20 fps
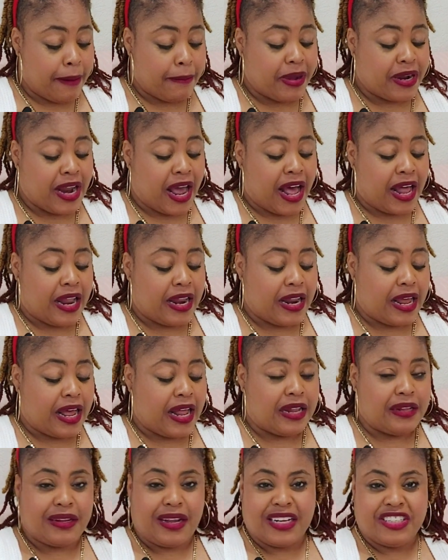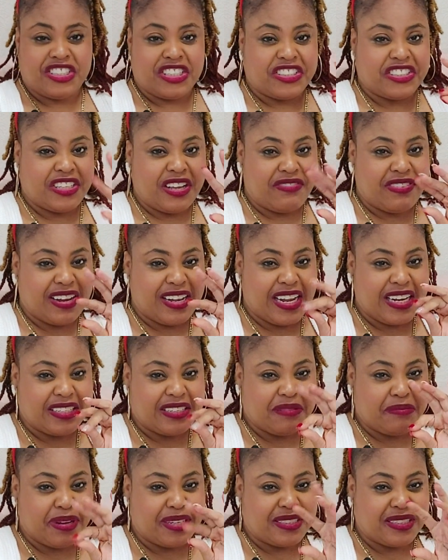but I'll just give a
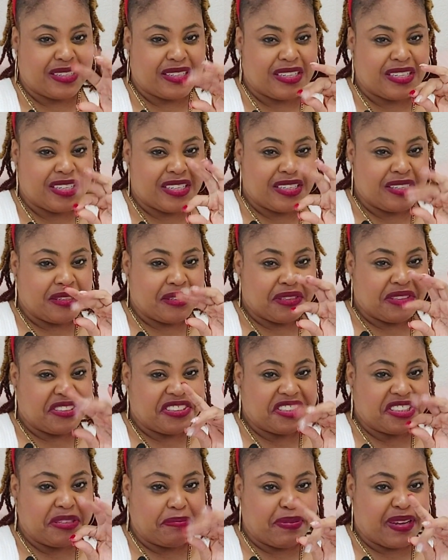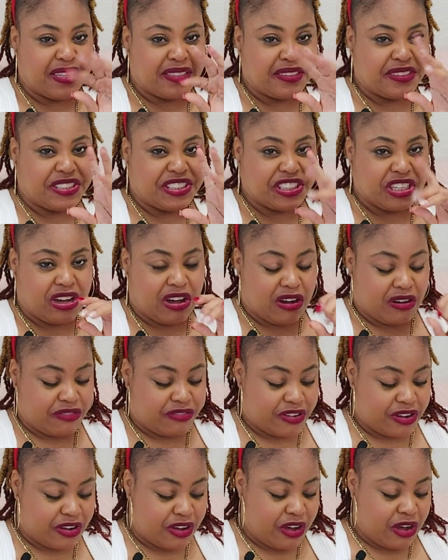little bit of snippets
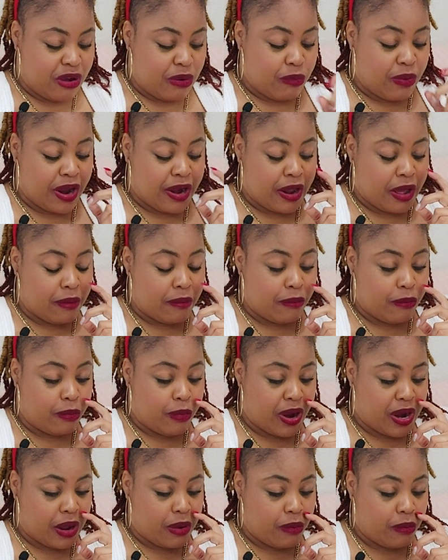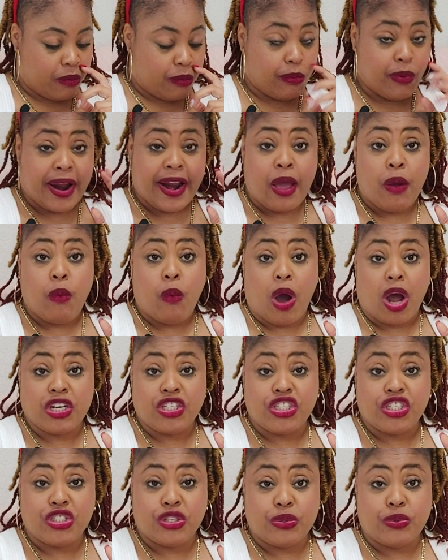of what I
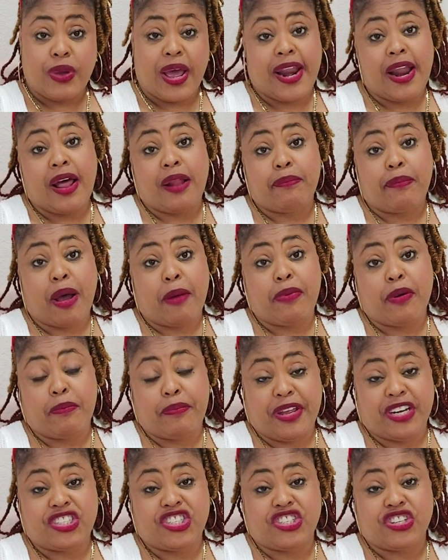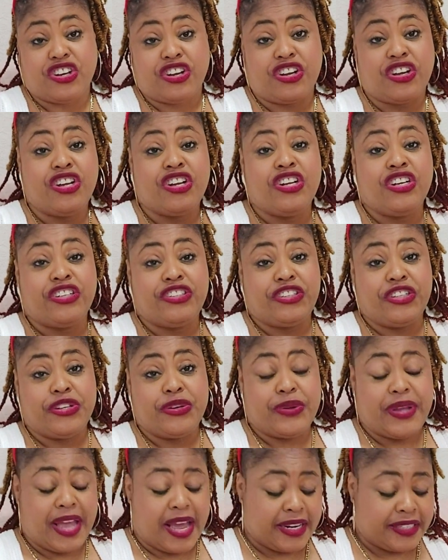want to do, and I'll pop a picture so
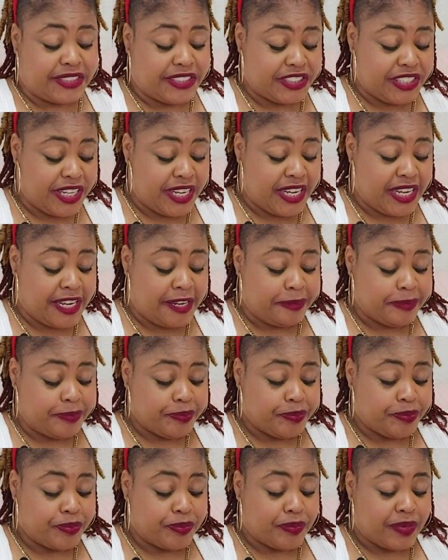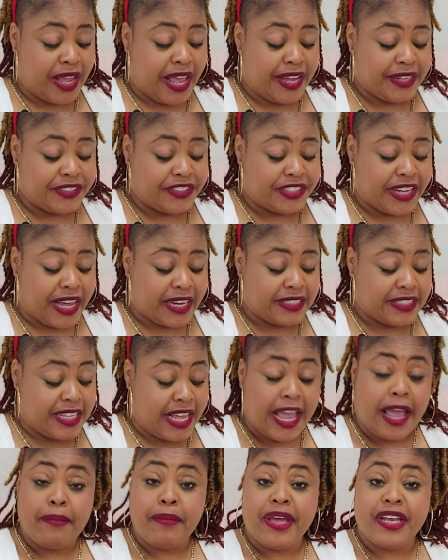you can see exact
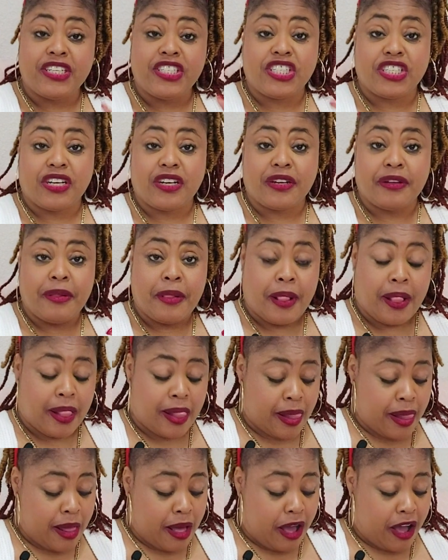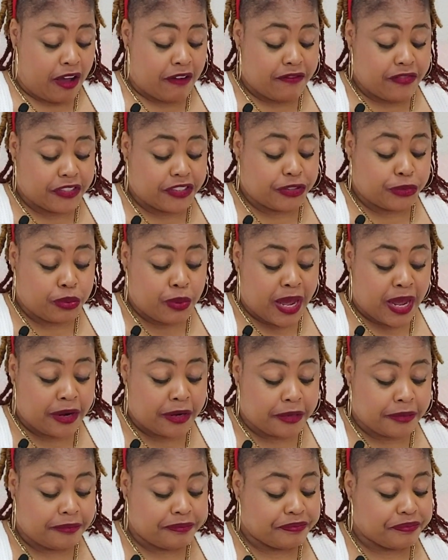the image of the
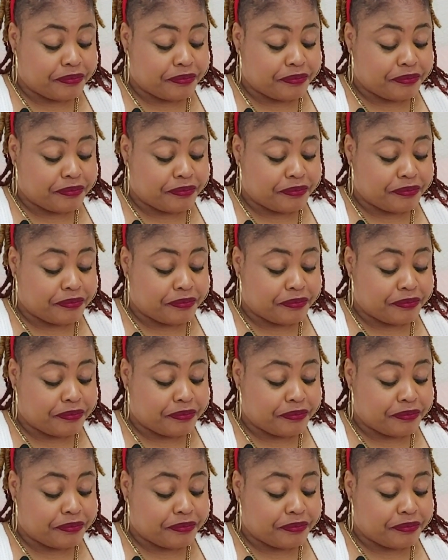sweater.